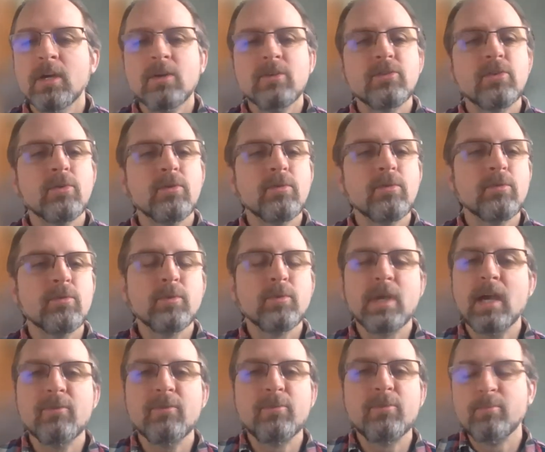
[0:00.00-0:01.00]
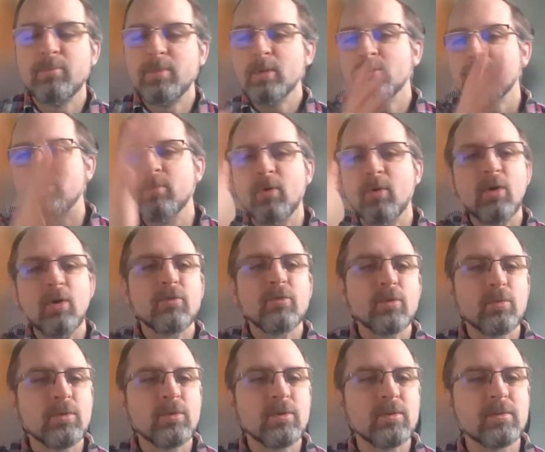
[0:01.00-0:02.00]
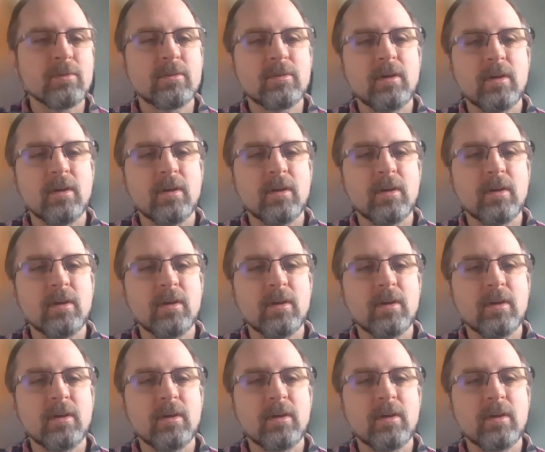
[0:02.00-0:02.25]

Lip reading: so we have people from all over the world